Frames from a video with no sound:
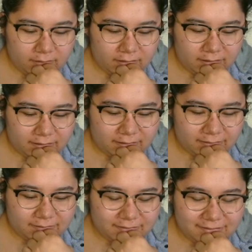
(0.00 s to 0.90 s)
Uh,
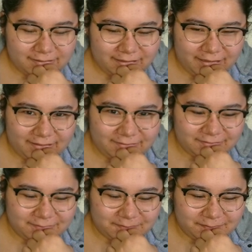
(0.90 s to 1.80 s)
I don't
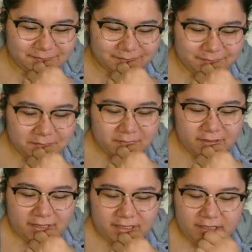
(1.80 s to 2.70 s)
know.
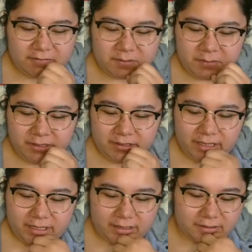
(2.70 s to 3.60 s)
It gives me an
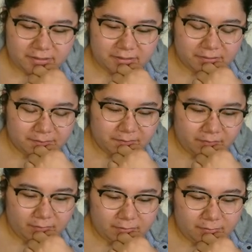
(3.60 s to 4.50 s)
ick
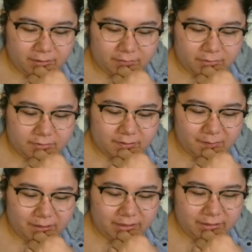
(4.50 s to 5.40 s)
whenever
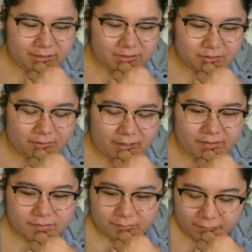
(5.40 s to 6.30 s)
somebody, like,
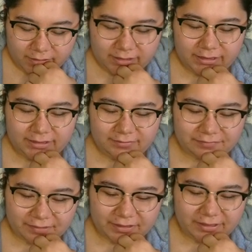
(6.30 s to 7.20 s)
tries really,
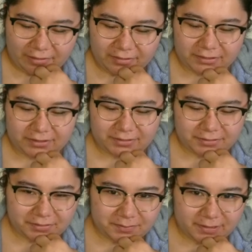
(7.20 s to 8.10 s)
really hard
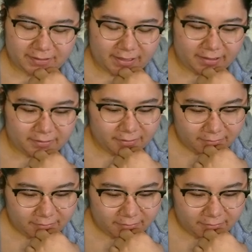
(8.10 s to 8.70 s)
to be an ally.